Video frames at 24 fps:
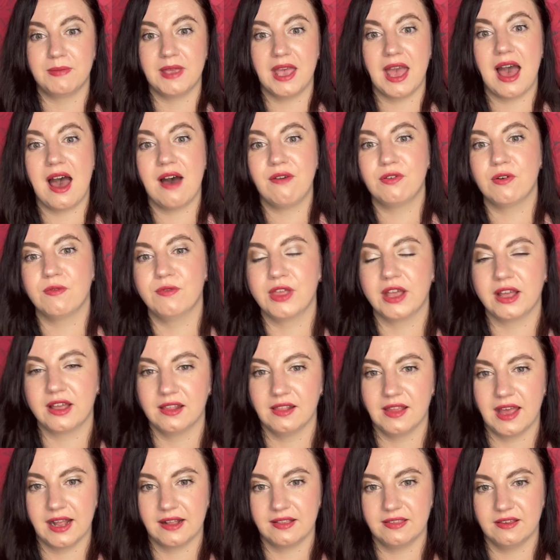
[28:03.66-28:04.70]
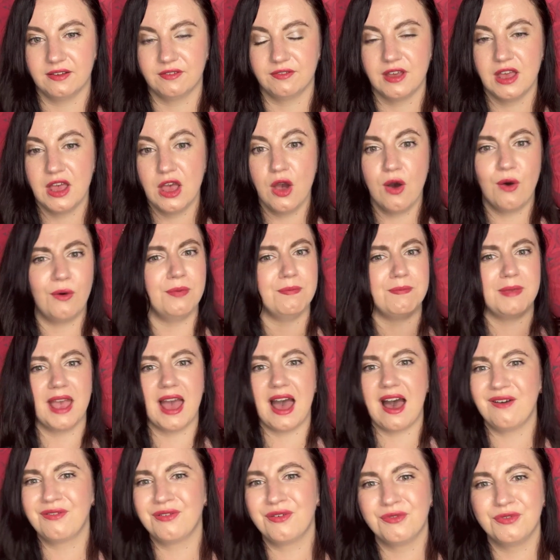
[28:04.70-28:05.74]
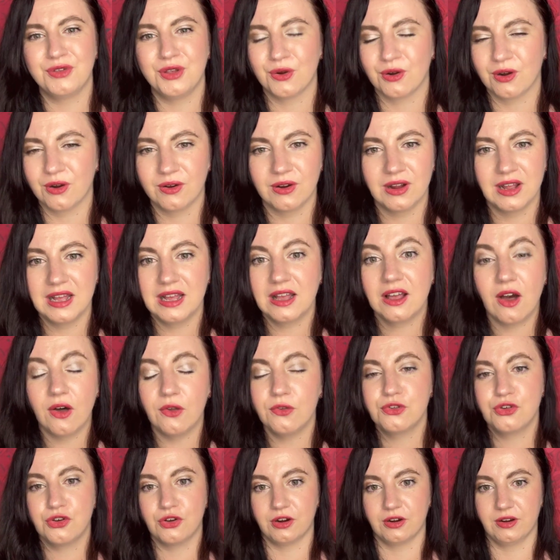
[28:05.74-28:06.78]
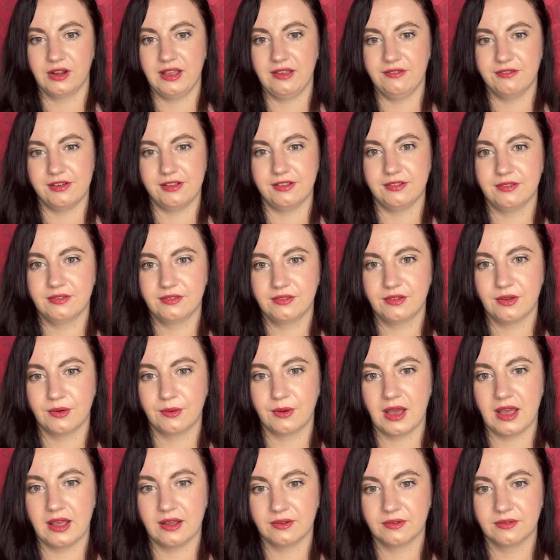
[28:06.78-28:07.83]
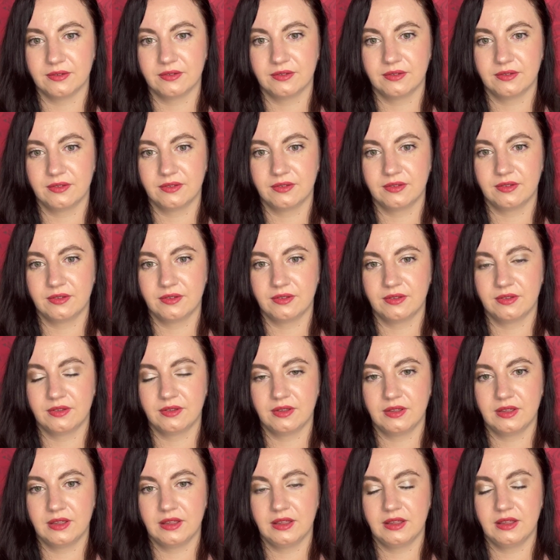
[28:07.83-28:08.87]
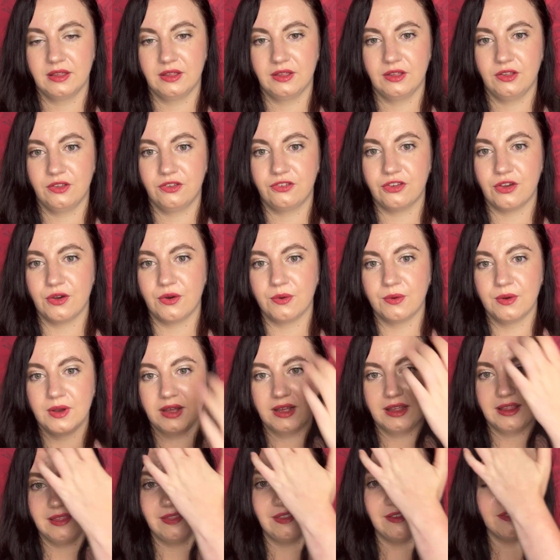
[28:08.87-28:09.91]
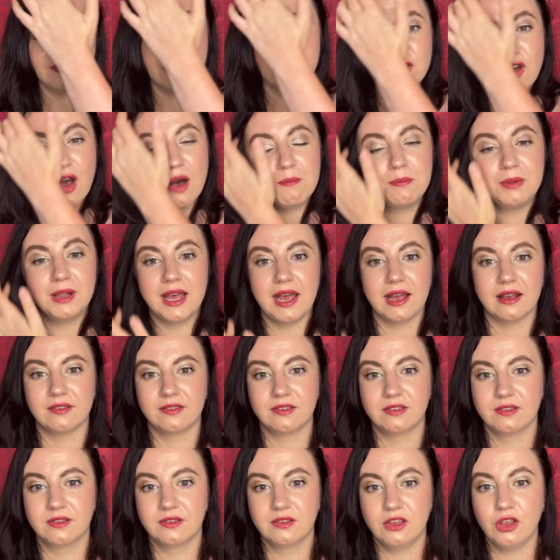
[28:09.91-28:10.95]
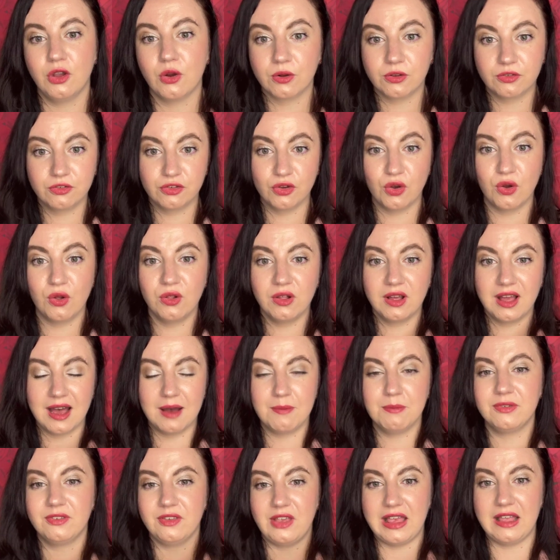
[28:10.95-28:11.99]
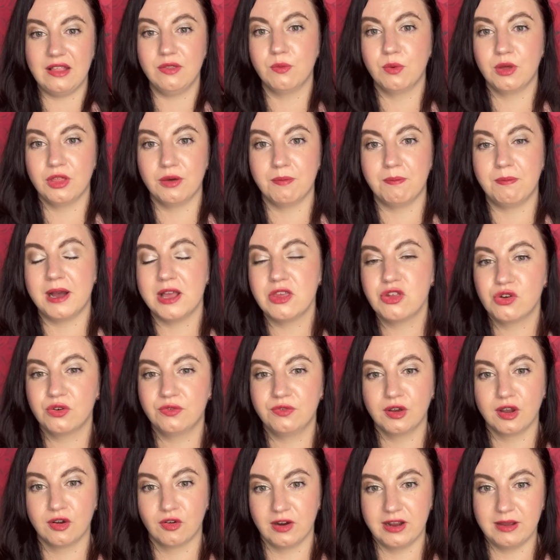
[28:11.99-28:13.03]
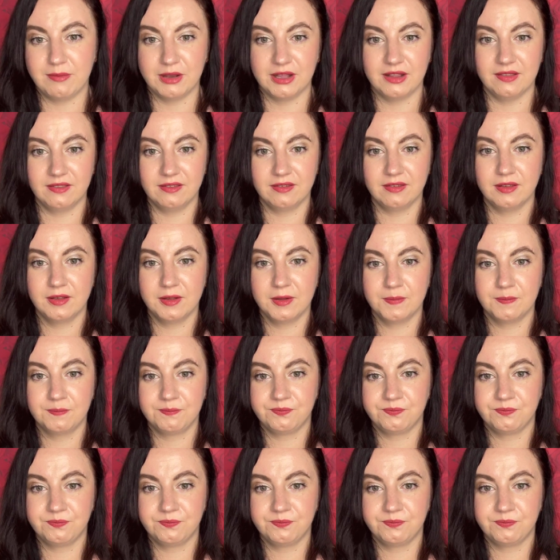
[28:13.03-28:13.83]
on behalf of the collective, on behalf of your culture even, okay? So this is complex. Your soul comes in with a bunch of agreements